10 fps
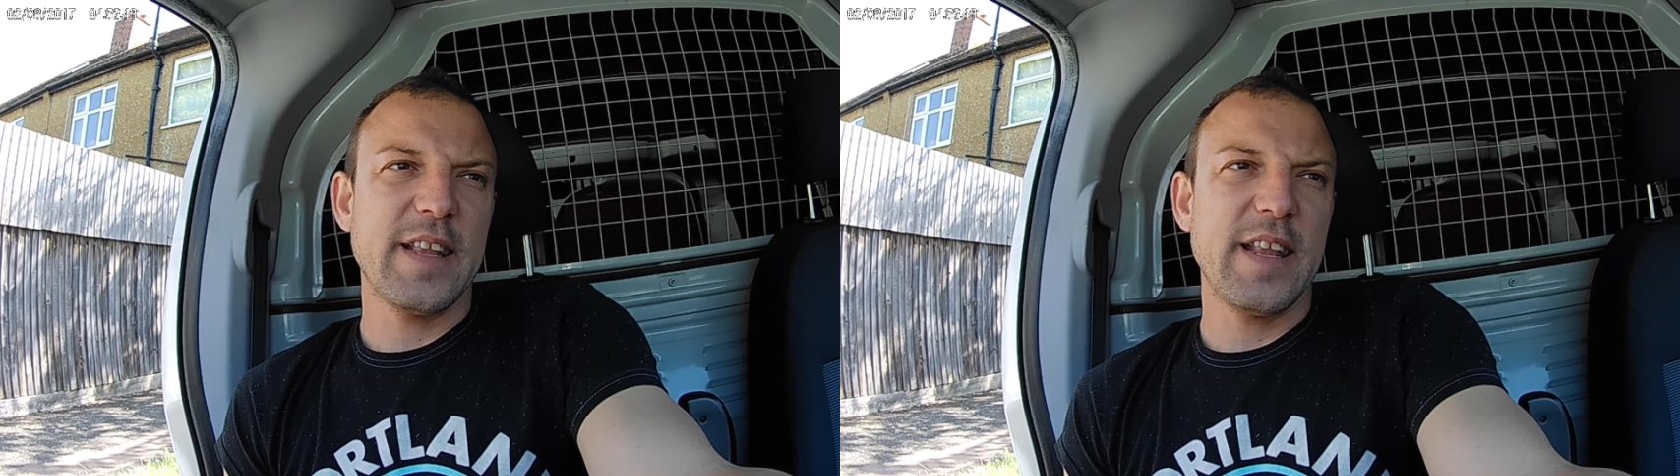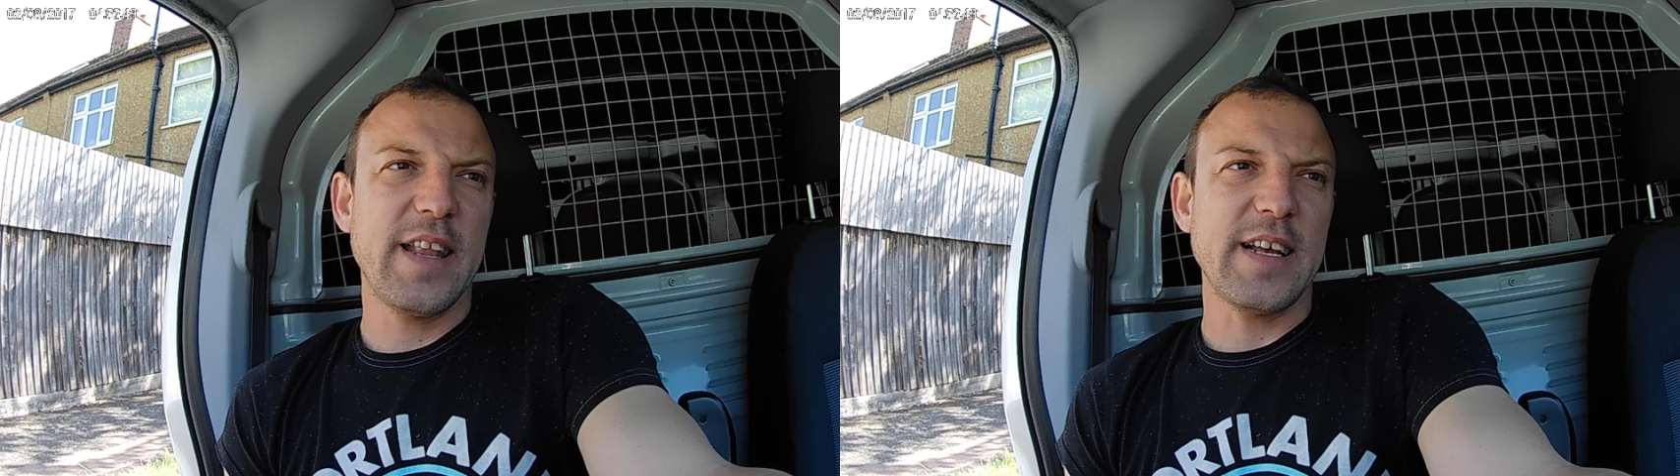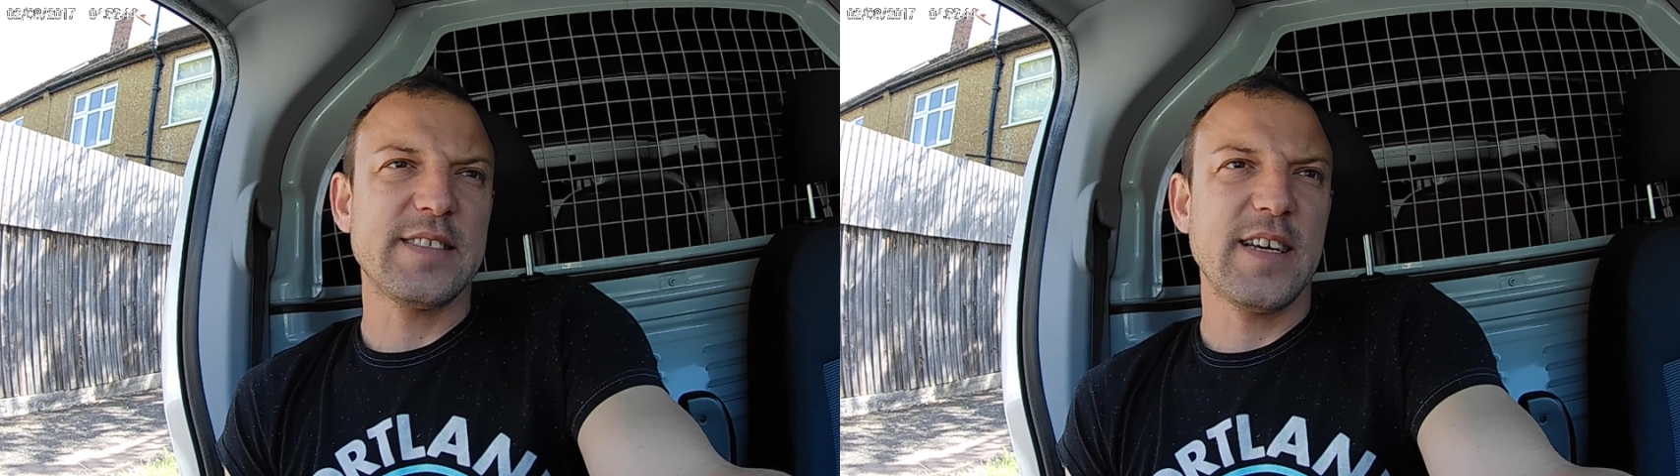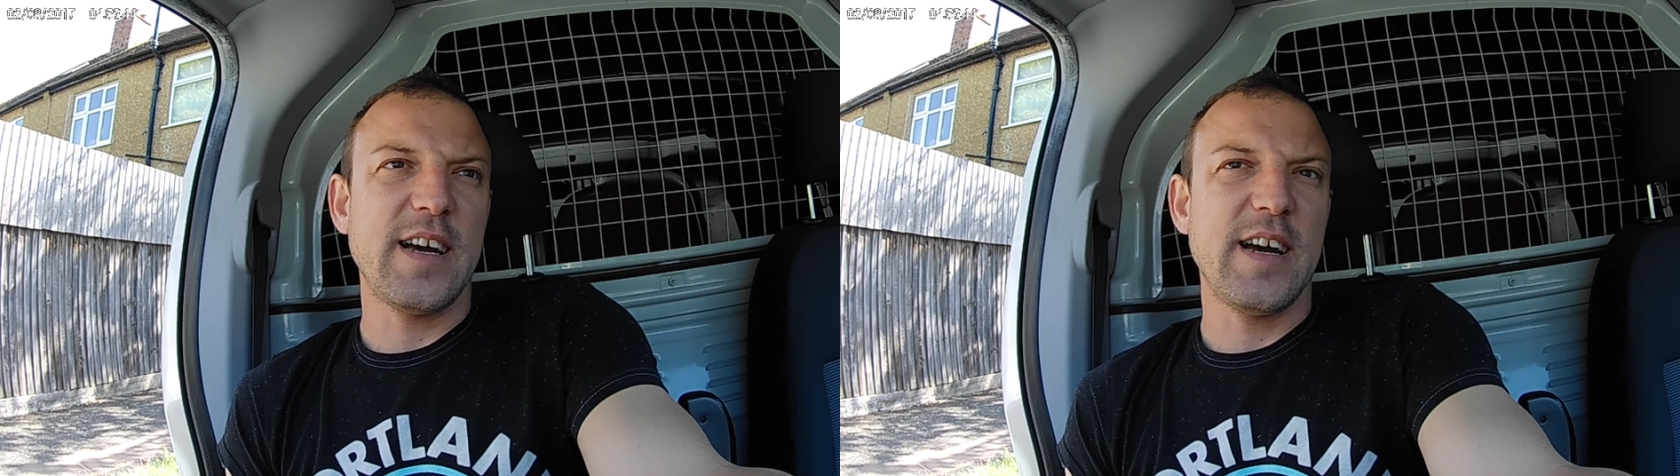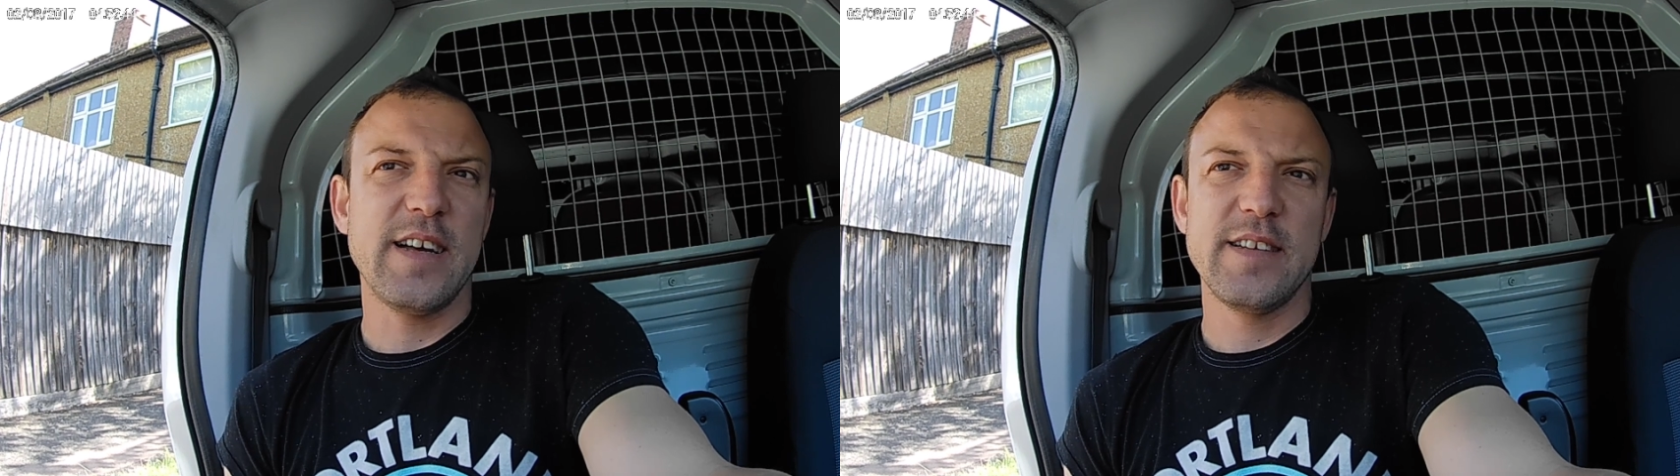That's
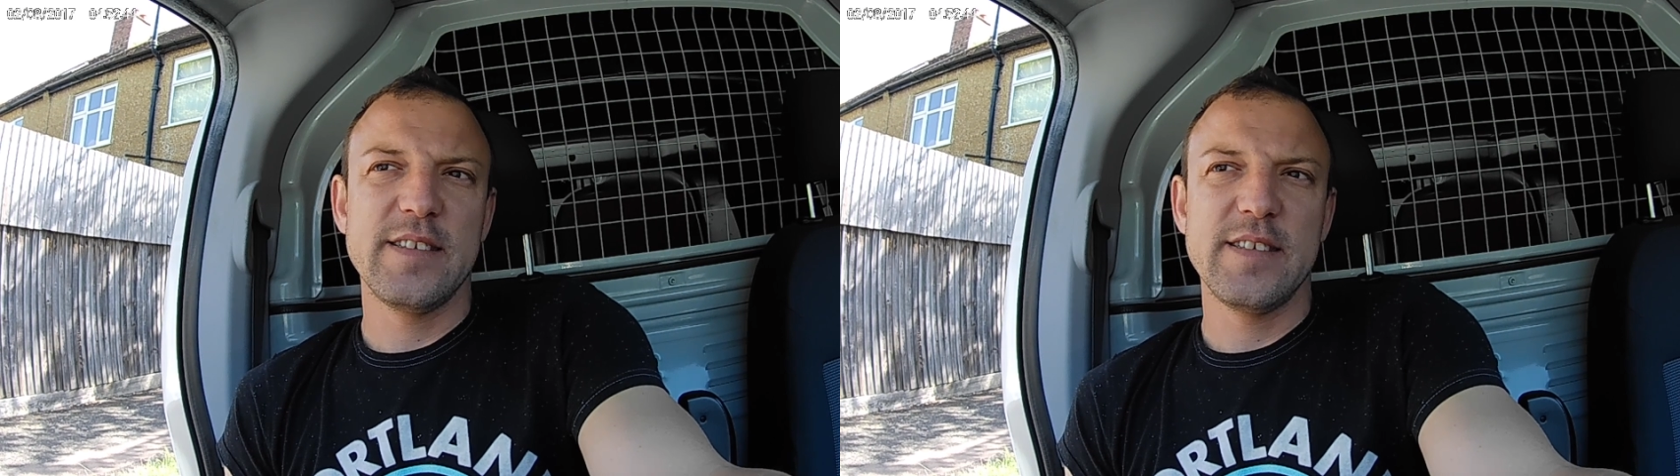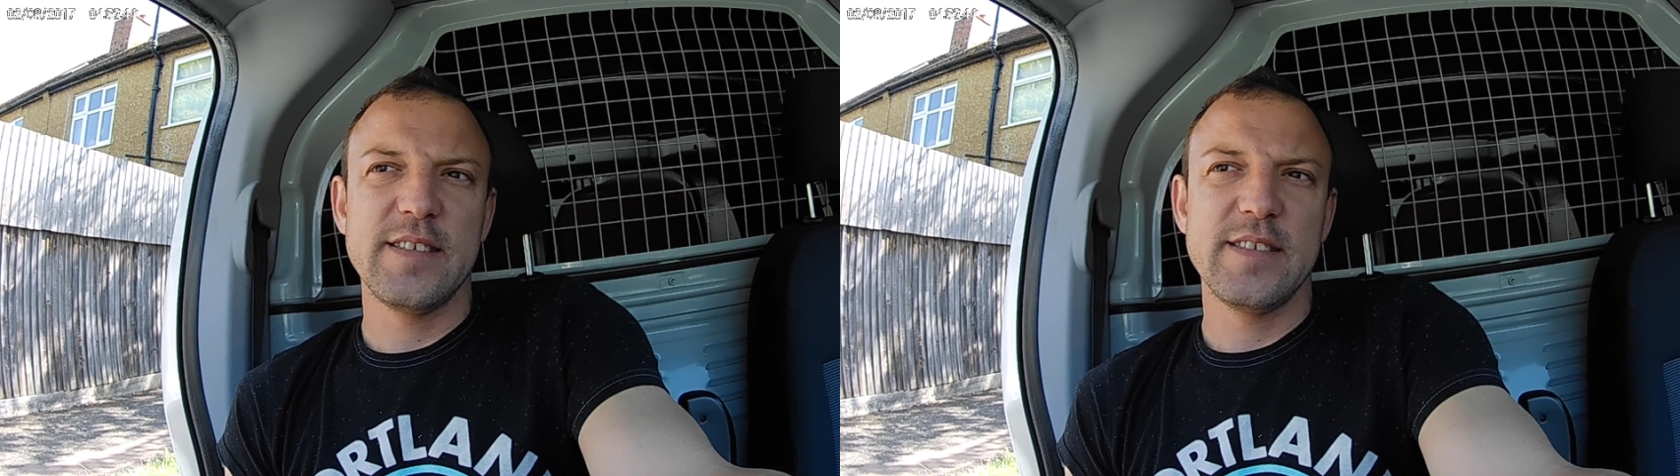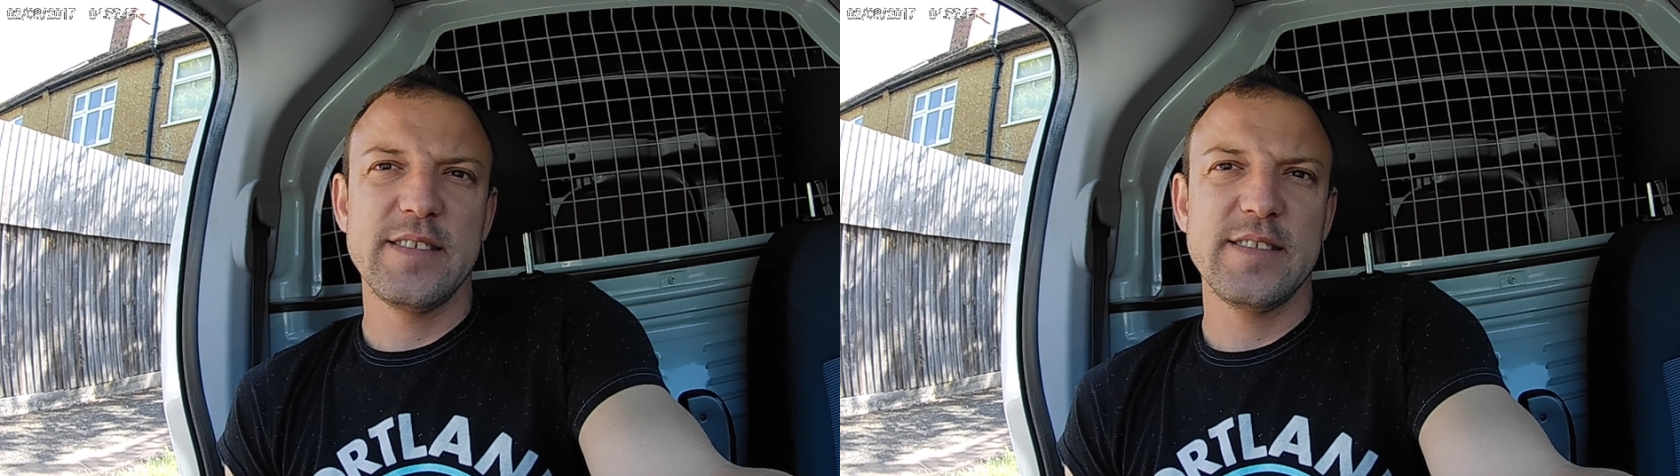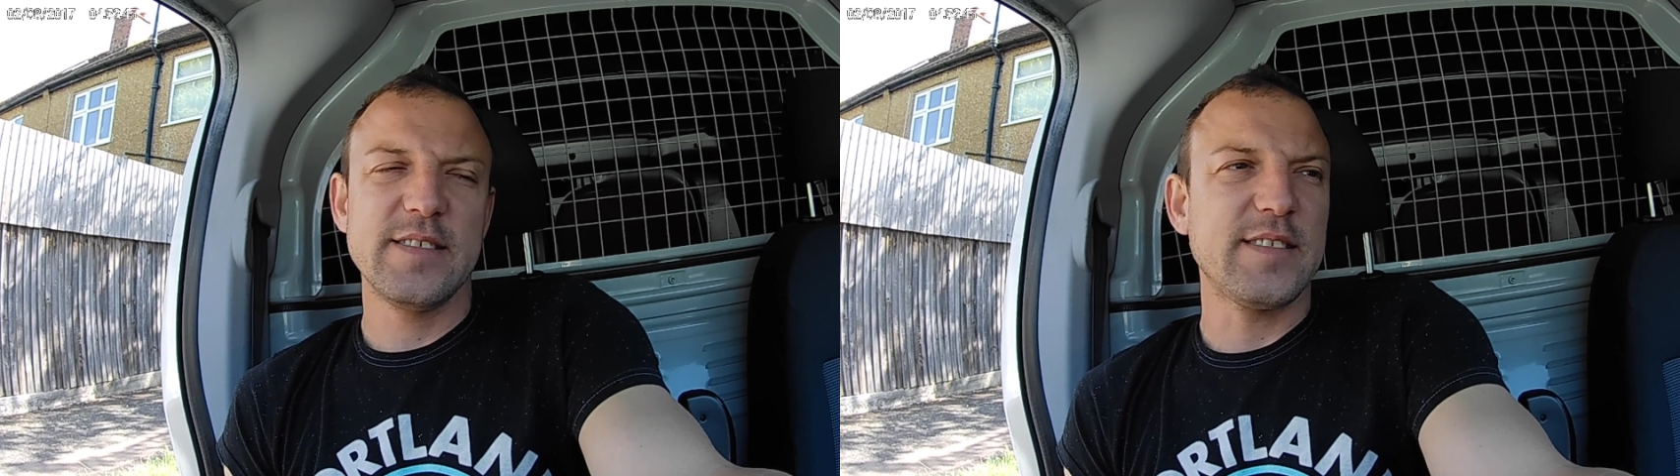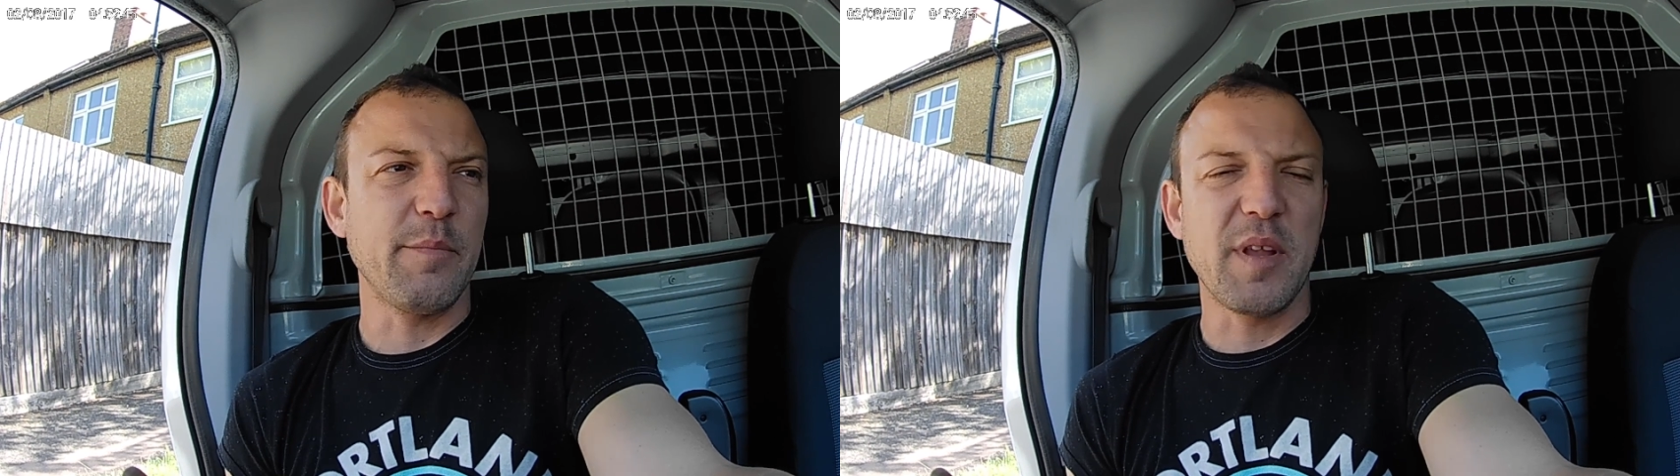
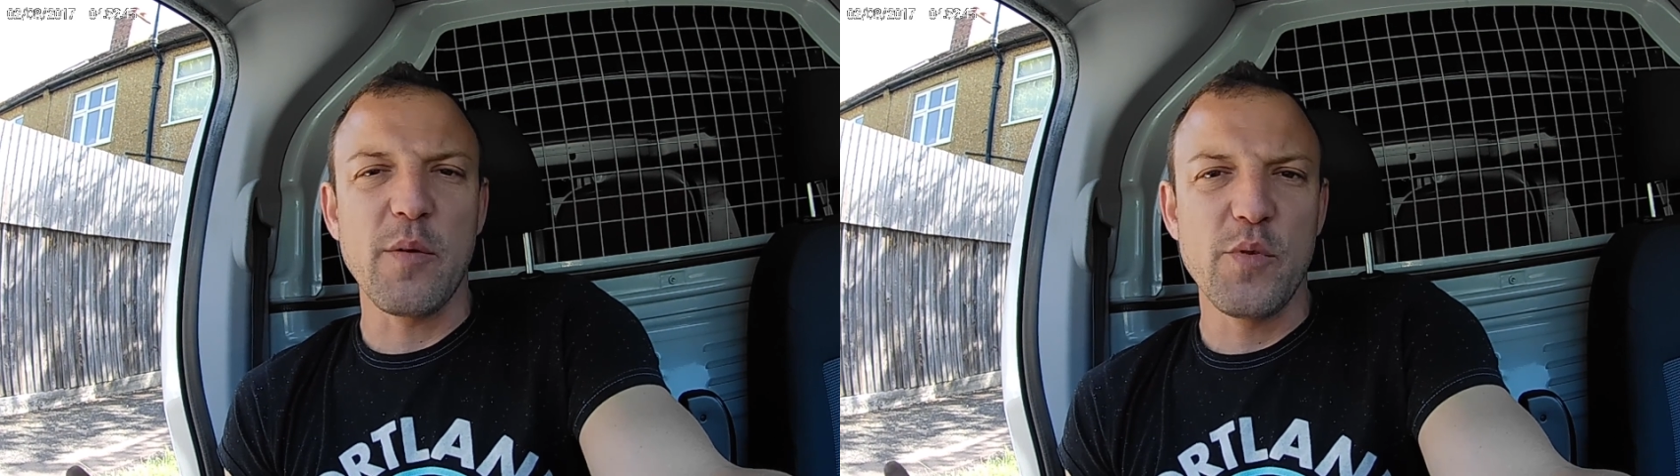something